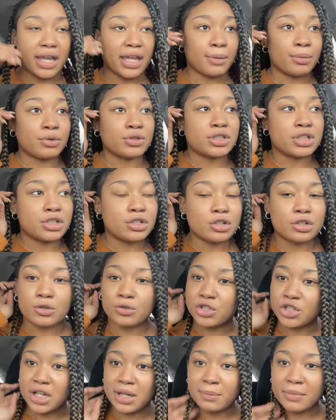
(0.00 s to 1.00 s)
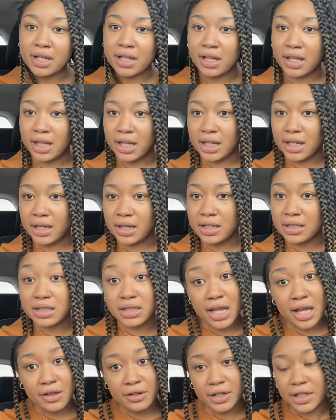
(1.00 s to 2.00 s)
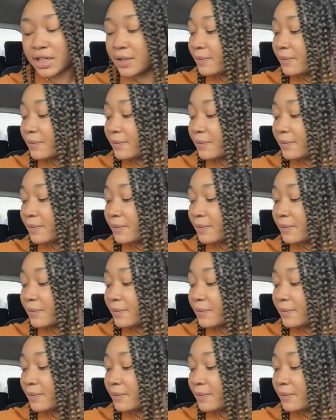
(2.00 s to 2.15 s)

able to negotiate my salary.